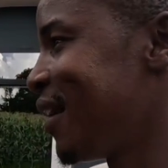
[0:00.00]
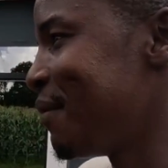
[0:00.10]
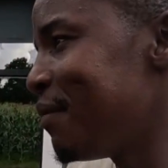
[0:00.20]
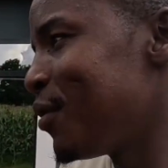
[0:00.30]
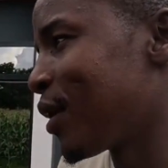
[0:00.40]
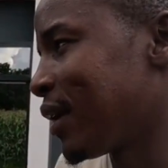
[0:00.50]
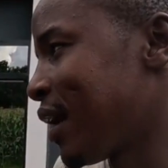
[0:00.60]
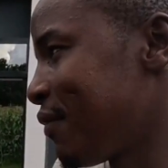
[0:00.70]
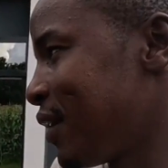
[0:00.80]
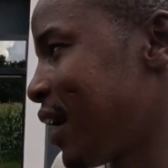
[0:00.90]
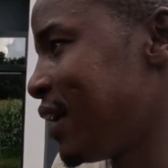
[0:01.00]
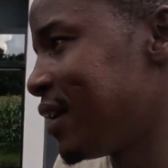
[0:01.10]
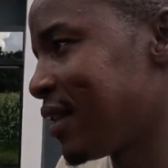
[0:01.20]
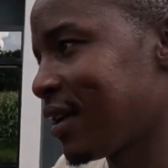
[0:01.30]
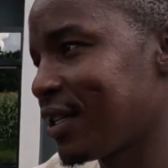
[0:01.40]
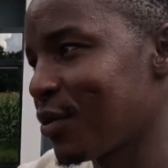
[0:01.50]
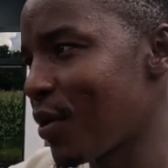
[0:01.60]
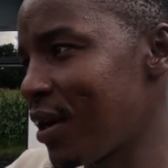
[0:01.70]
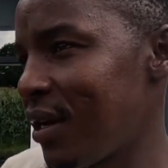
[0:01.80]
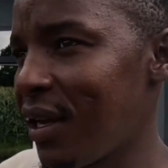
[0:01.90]
maybe you can have an idea that
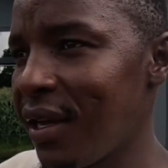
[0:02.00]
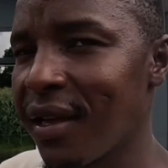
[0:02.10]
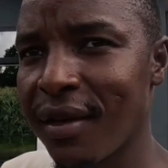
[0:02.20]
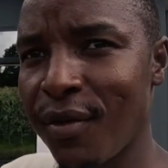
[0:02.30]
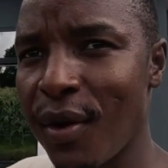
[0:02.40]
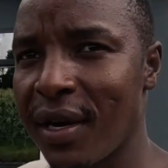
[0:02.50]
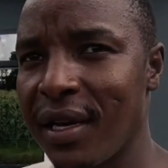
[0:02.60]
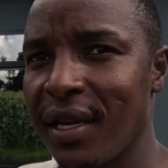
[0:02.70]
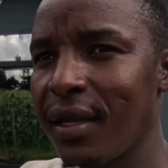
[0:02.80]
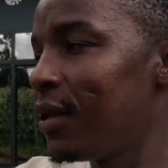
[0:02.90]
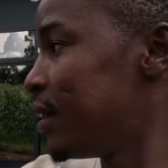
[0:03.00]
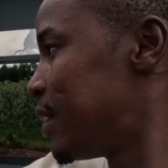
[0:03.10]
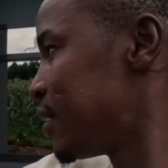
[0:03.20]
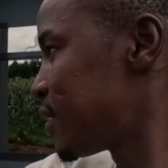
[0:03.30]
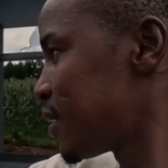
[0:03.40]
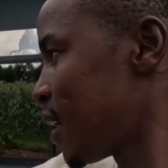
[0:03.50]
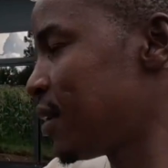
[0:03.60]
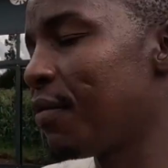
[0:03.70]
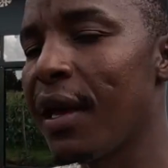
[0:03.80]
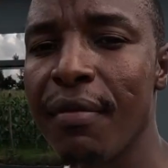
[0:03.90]
one day this
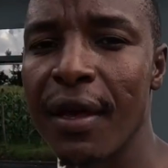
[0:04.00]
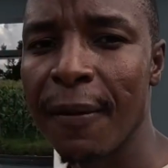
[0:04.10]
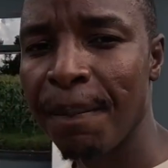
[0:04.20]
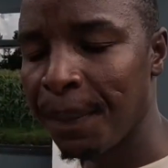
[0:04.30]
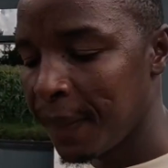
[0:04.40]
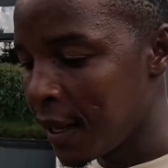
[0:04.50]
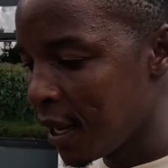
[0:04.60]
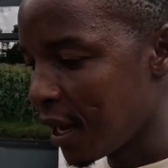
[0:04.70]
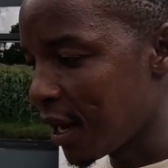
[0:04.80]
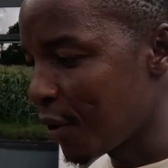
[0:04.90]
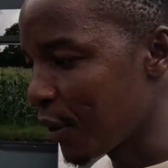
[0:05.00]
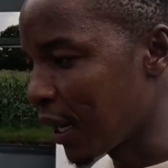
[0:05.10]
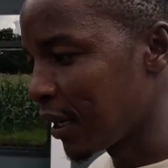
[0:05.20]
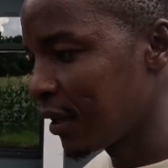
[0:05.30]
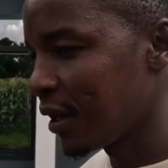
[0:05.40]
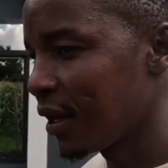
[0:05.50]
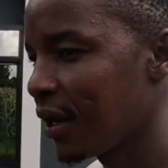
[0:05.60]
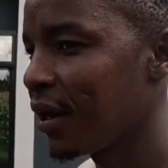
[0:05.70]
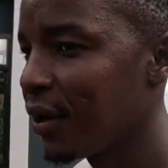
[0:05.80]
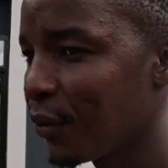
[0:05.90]
side maybe we
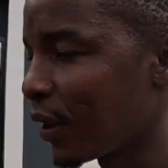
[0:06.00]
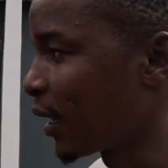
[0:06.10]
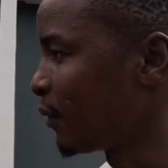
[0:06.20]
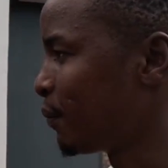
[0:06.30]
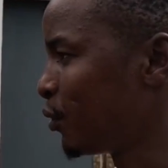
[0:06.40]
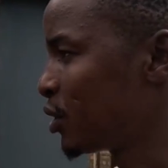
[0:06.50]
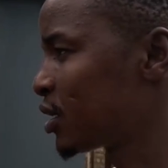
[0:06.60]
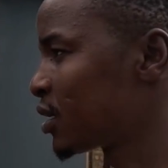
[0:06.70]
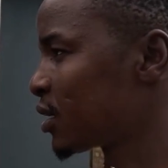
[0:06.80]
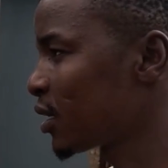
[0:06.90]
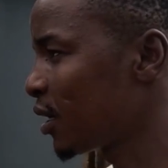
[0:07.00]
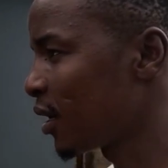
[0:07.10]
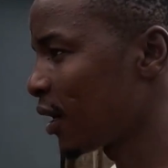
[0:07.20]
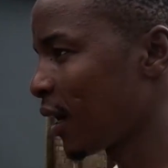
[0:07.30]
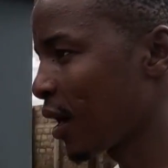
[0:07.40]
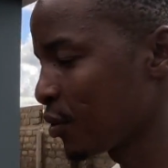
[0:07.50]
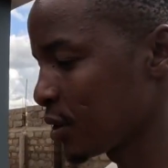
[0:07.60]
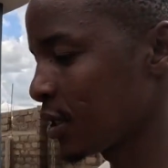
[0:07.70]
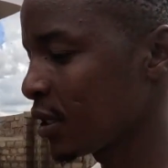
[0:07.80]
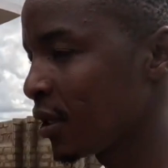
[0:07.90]
can put a
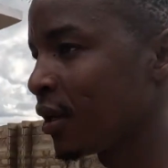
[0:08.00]
house.